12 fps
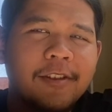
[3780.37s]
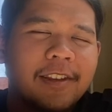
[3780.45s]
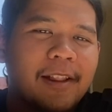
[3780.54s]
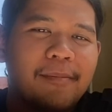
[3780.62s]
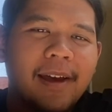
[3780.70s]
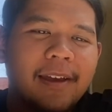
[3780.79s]

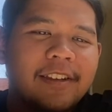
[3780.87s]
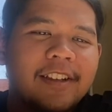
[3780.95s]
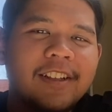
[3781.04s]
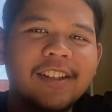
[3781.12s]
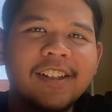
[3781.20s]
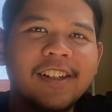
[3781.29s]
tell my
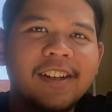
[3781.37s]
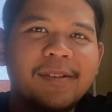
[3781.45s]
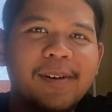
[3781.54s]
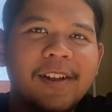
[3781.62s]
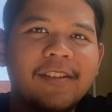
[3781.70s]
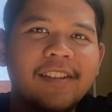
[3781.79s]
children
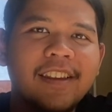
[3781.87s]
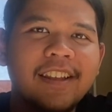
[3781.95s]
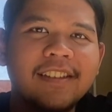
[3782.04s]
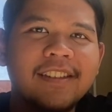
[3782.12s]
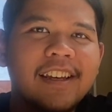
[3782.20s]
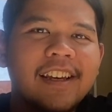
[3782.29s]
about
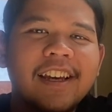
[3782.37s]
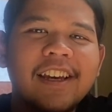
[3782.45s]
this.